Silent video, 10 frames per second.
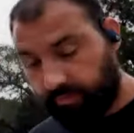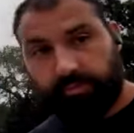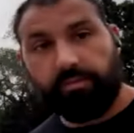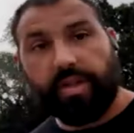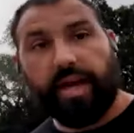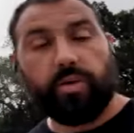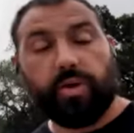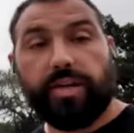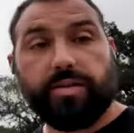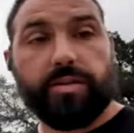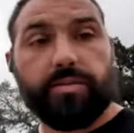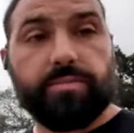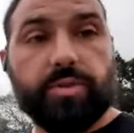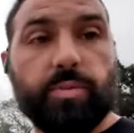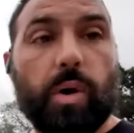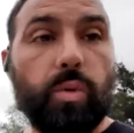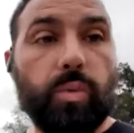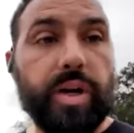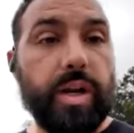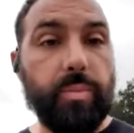Not you guys, the small
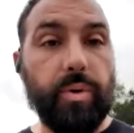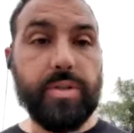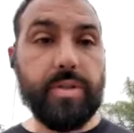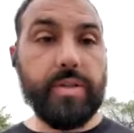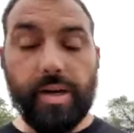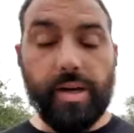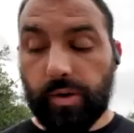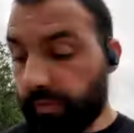reading person down over here.